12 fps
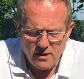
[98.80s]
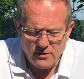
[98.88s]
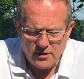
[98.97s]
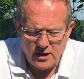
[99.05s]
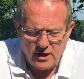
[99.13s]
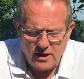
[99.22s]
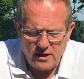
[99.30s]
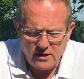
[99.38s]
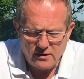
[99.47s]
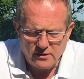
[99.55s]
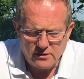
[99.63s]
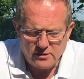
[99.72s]
the
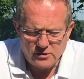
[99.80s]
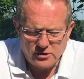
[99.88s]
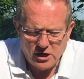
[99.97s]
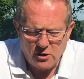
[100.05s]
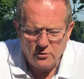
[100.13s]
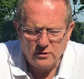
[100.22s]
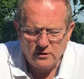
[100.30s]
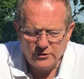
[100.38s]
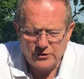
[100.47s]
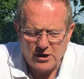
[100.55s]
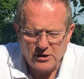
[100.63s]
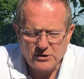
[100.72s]
total
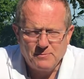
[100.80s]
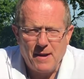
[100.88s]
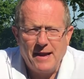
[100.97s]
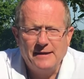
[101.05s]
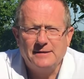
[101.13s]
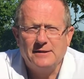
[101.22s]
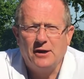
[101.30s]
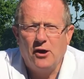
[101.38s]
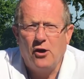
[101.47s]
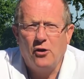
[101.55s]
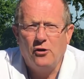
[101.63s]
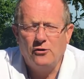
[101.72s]
that I spent
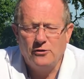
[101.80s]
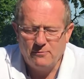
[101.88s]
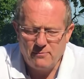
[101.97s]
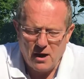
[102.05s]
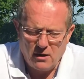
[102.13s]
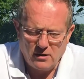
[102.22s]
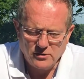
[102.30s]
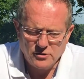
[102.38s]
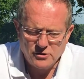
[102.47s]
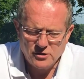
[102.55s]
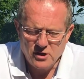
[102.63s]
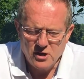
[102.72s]
on
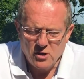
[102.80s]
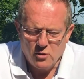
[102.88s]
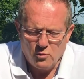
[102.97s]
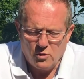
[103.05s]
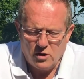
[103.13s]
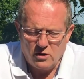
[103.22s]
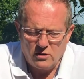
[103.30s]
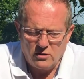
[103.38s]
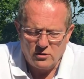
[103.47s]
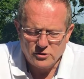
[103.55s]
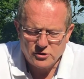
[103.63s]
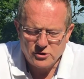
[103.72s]
parts was
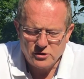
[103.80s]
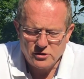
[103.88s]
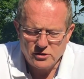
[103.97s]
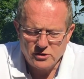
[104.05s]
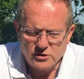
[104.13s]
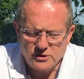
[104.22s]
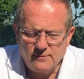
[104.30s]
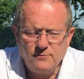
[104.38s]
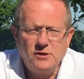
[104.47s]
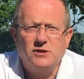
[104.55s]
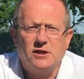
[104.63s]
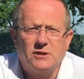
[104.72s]

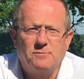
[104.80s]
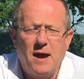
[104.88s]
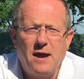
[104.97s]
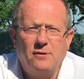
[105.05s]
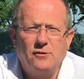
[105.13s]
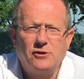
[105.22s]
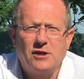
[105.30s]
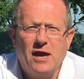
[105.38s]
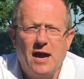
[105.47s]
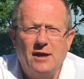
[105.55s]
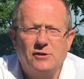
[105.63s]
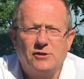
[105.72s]
£76
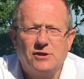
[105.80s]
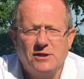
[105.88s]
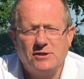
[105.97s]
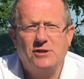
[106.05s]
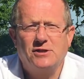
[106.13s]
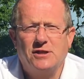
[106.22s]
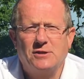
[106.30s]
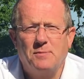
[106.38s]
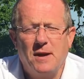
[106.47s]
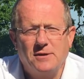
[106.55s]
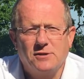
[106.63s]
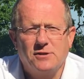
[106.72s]
and
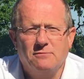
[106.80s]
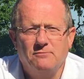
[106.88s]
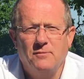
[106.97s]
66p,